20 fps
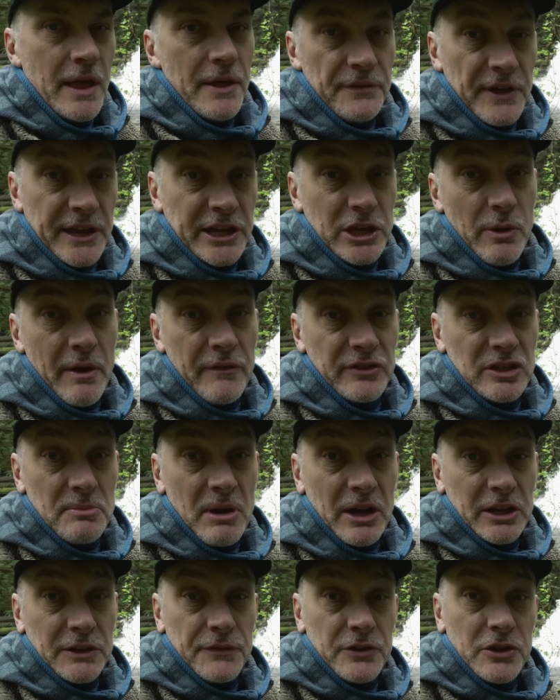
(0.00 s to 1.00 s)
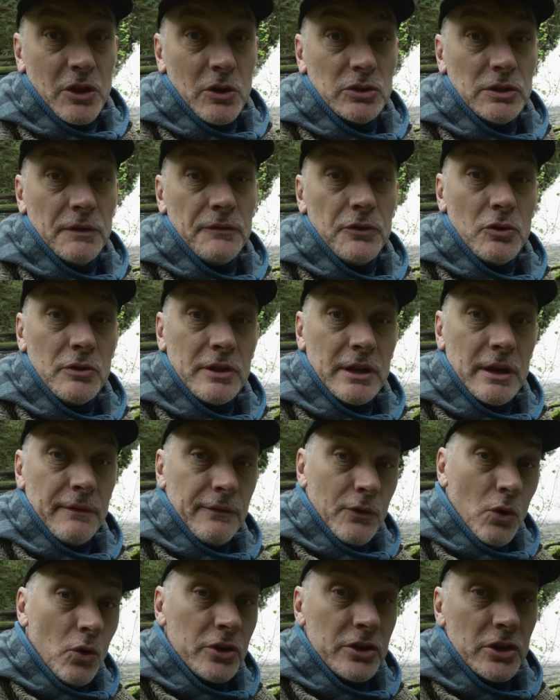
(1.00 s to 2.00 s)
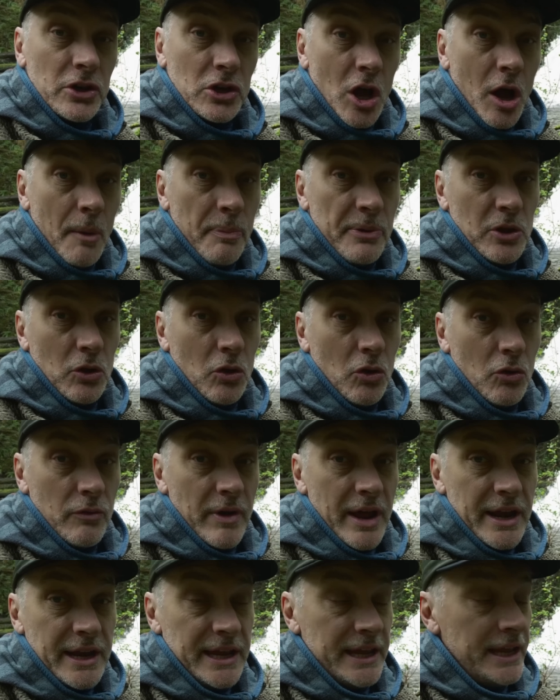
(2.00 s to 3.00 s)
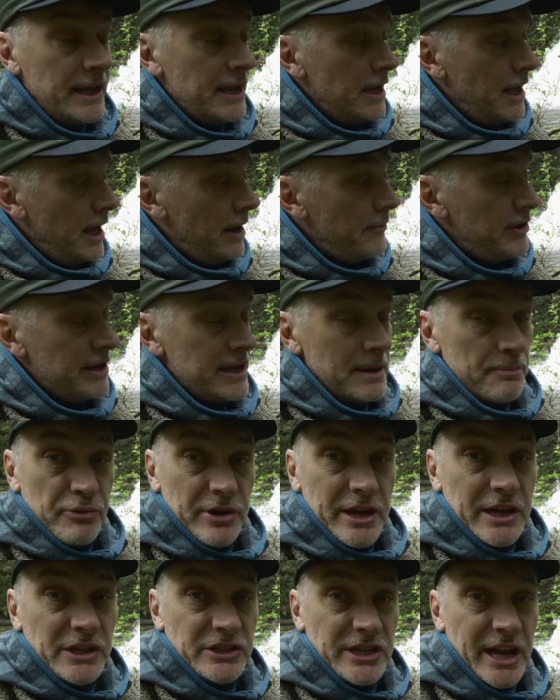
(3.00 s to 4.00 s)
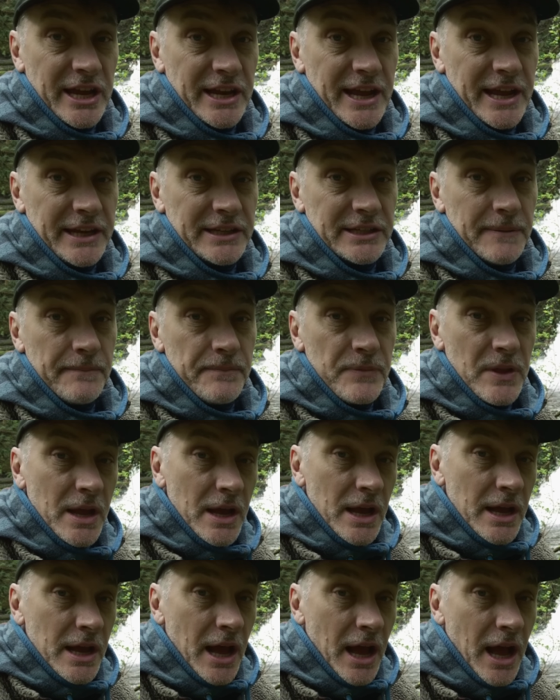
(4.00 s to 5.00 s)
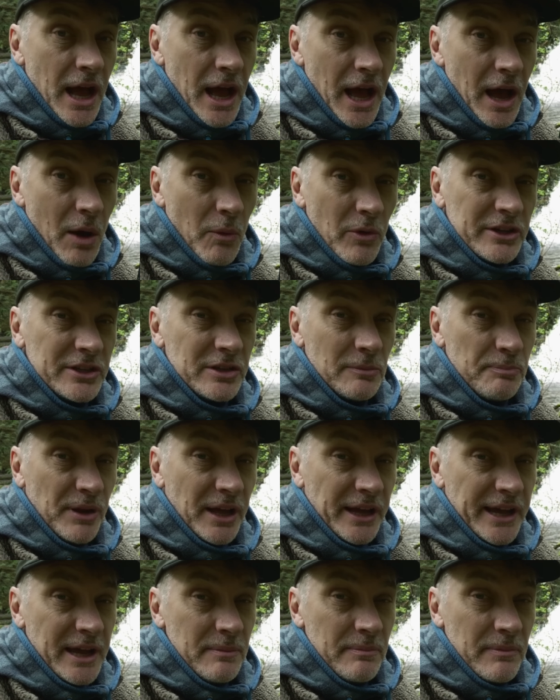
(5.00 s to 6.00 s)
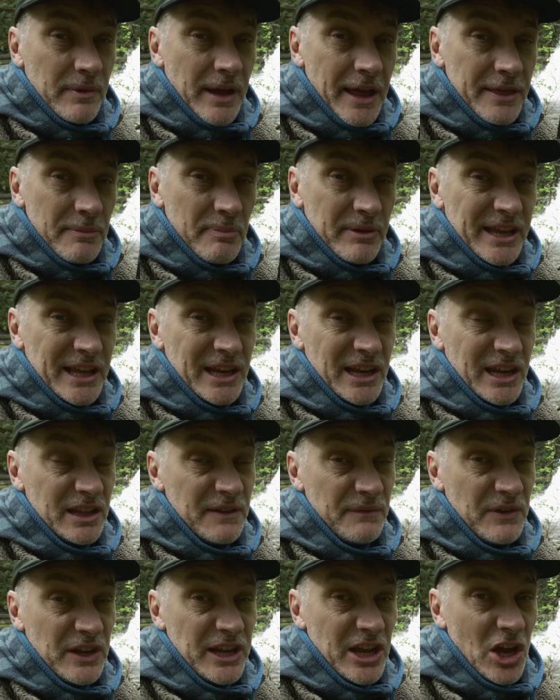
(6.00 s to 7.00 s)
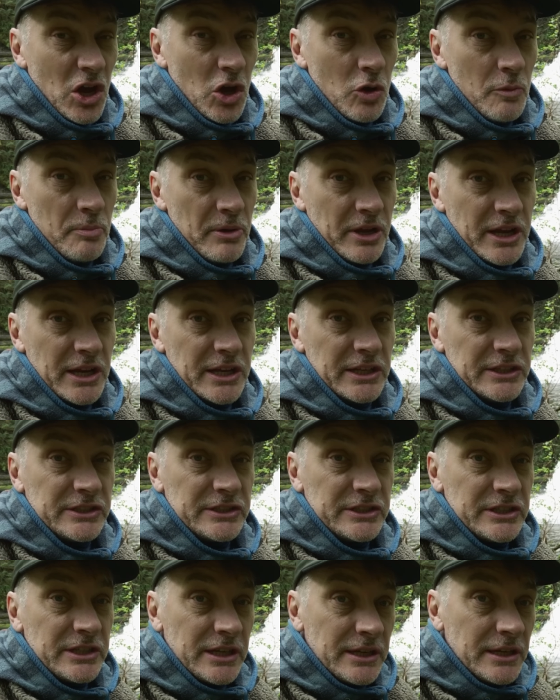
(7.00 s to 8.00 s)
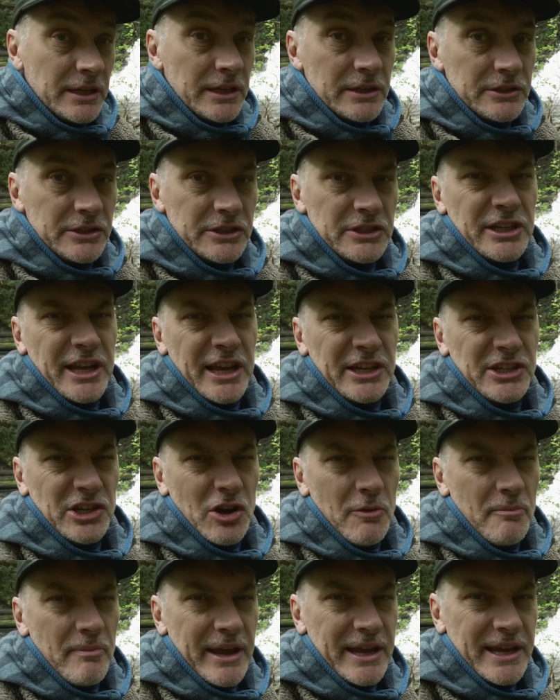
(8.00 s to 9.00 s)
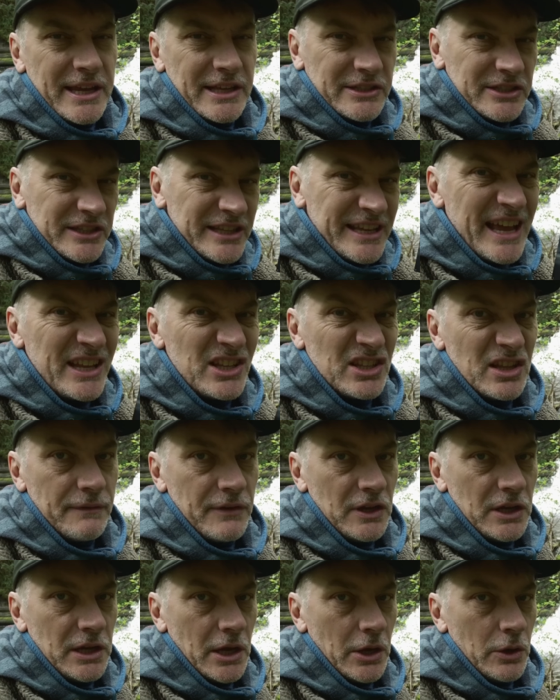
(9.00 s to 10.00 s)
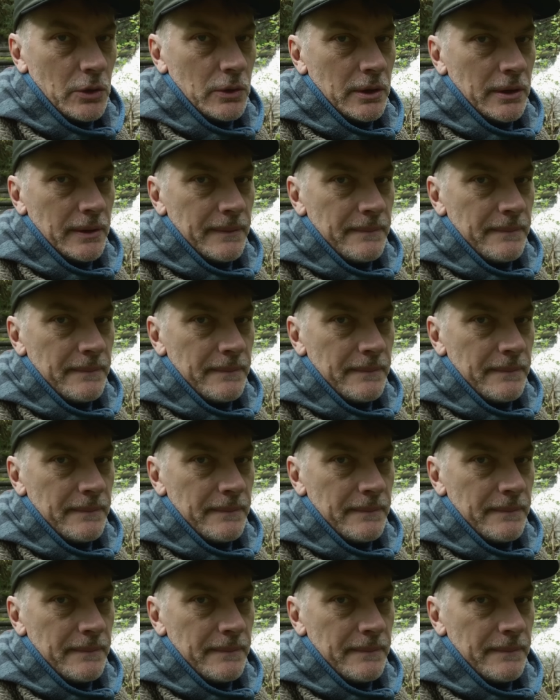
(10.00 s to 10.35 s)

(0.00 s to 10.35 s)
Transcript: Thank you ever so much for those of you that have ordered a copy already. I really appreciate it. I wanted to plug it at the beginning of the video because just in case you don't make it to the end of the video.